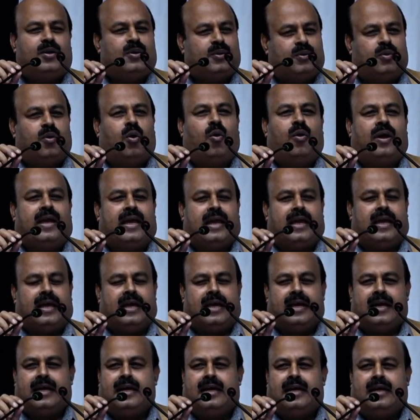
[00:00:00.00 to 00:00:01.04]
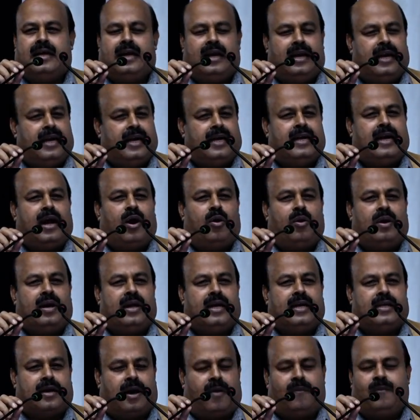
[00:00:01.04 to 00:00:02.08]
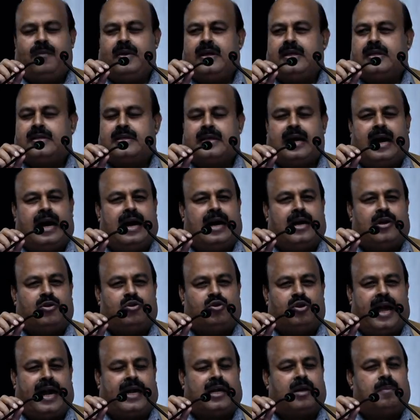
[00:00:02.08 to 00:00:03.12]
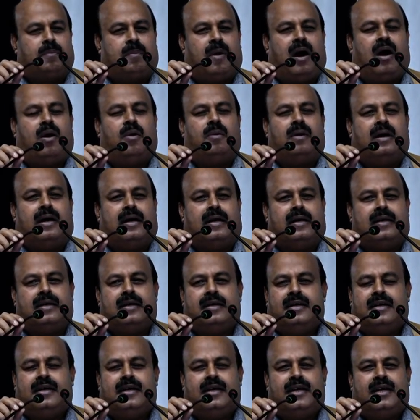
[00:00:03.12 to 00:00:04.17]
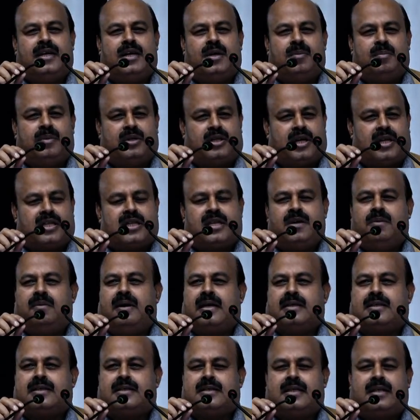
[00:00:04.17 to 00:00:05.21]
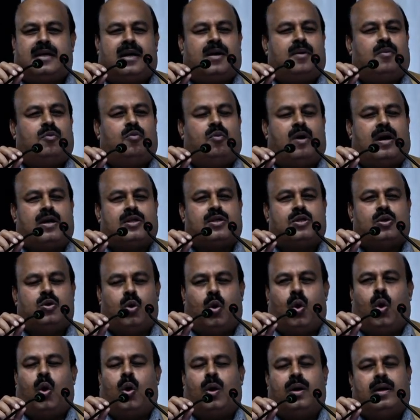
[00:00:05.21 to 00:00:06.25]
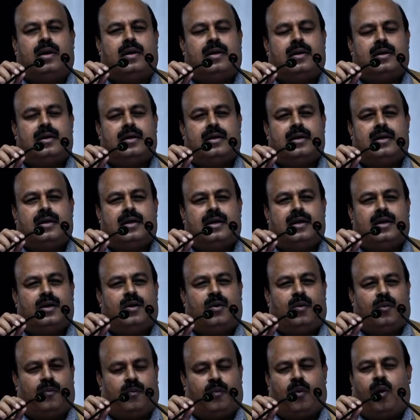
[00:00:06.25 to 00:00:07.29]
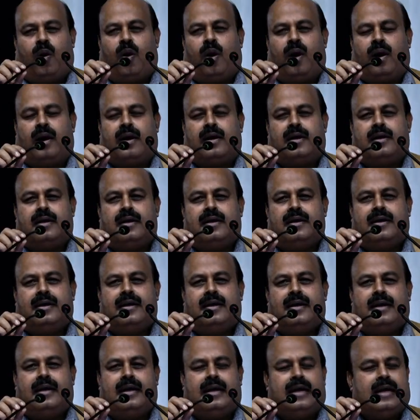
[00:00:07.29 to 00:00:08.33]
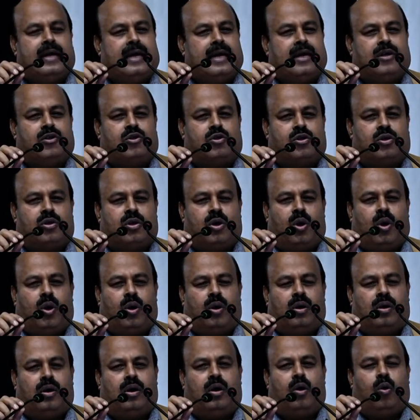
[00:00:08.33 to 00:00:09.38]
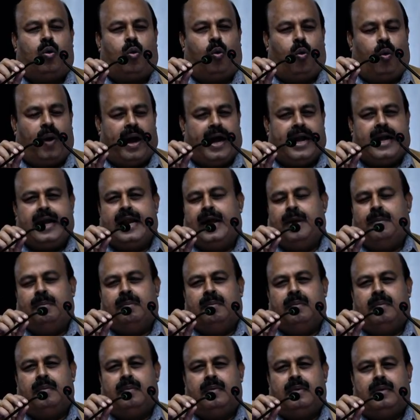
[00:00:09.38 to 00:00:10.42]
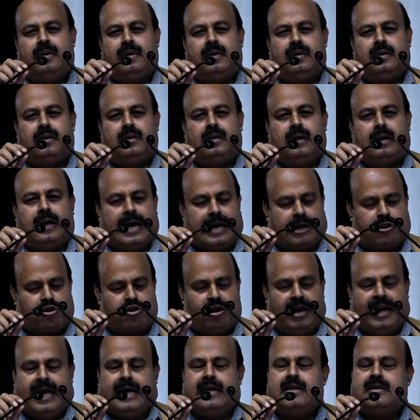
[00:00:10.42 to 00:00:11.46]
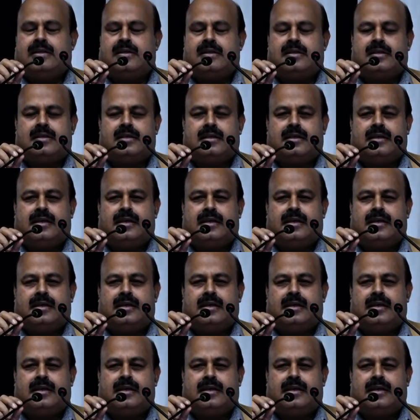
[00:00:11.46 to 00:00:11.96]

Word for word: though he laid down his office as Director Power, Mr. Srivastav was known for his O&M excellence.